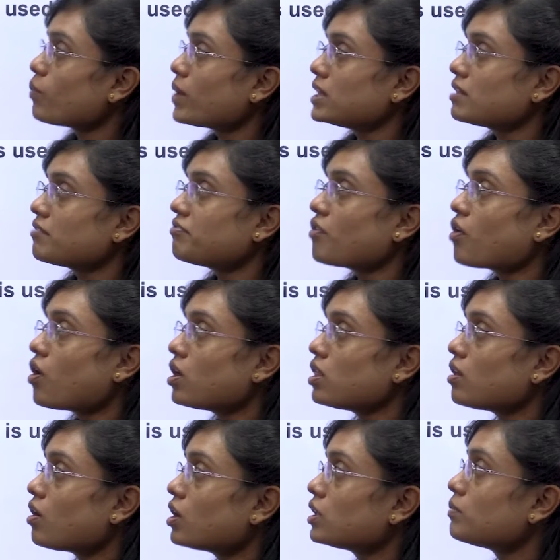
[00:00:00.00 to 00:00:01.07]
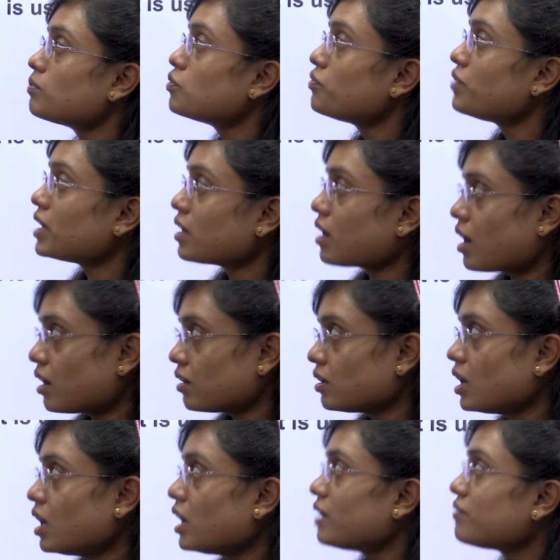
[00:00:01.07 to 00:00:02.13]
when they fall on a moving car.
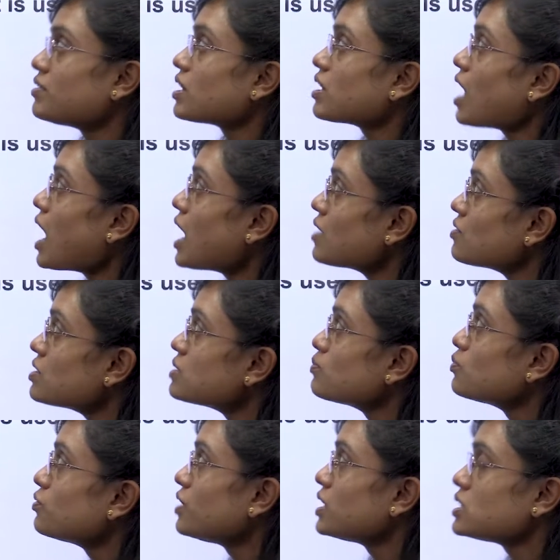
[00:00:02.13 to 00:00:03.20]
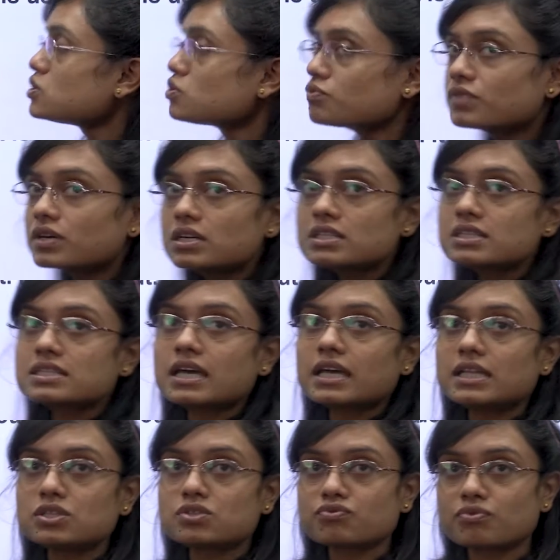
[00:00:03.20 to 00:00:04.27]
If the car is moving towards the
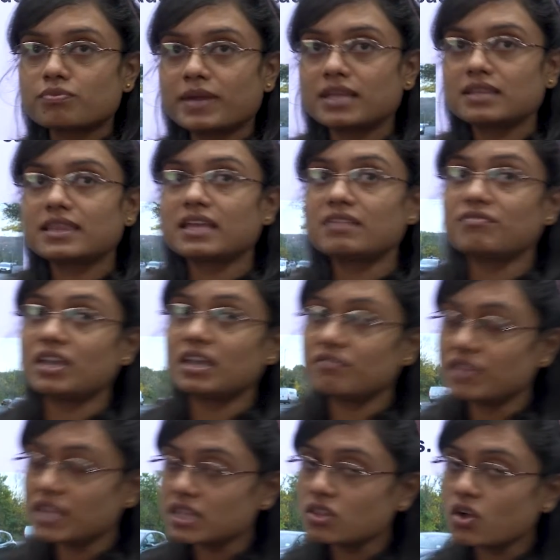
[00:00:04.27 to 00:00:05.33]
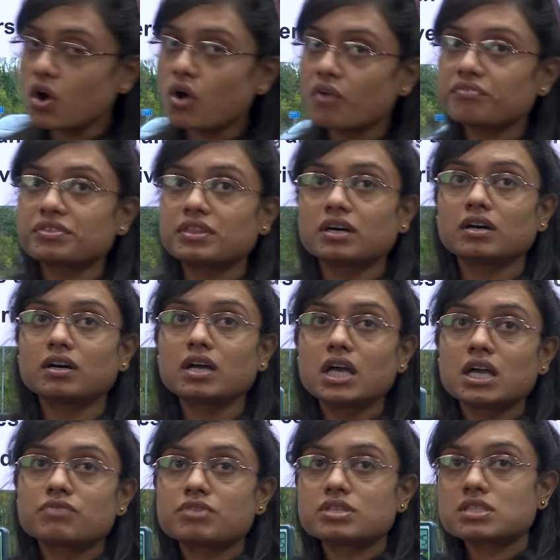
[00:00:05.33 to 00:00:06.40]
instrument, then wavelength of the
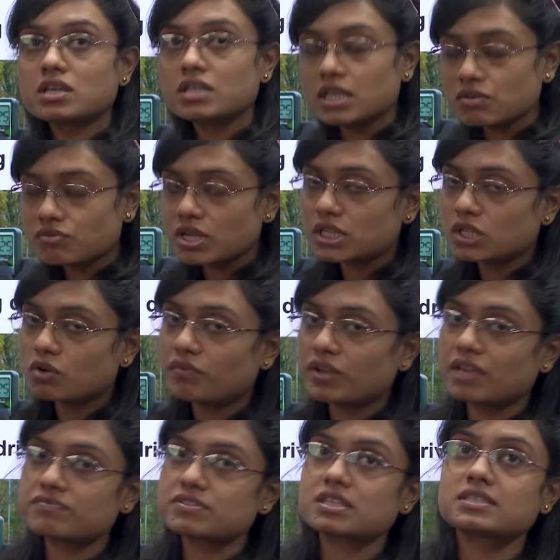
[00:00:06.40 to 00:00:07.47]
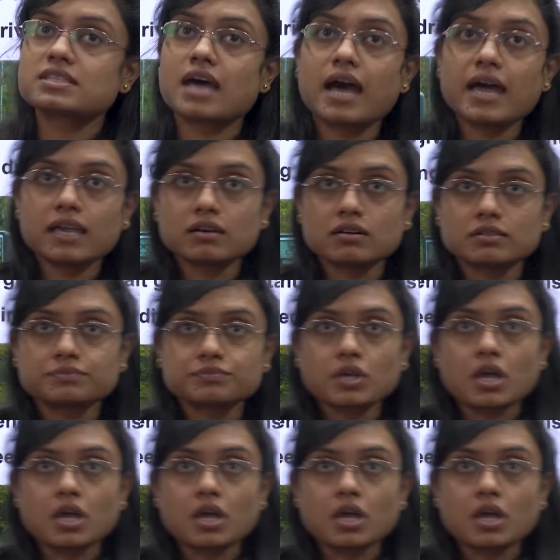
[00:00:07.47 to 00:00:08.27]
returning radio waves is higher.